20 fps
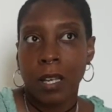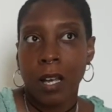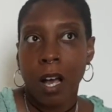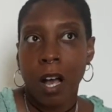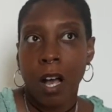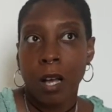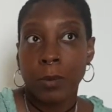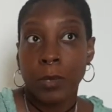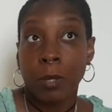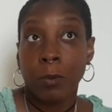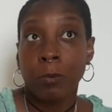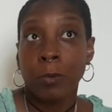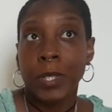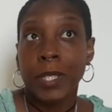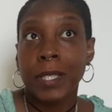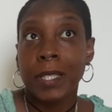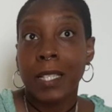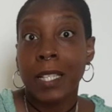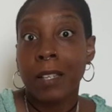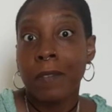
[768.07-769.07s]
Um, some
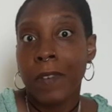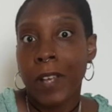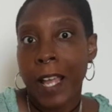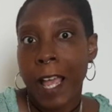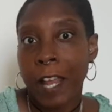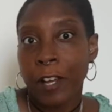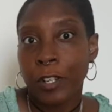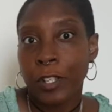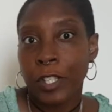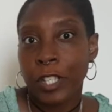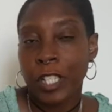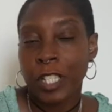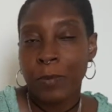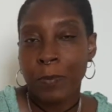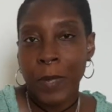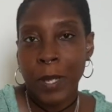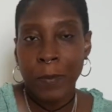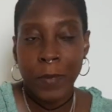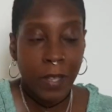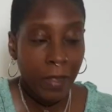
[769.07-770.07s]
receiving energies.
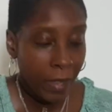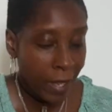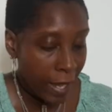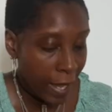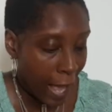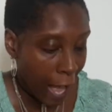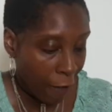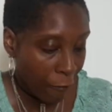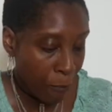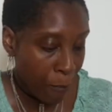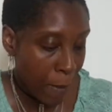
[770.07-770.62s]
Maybe they have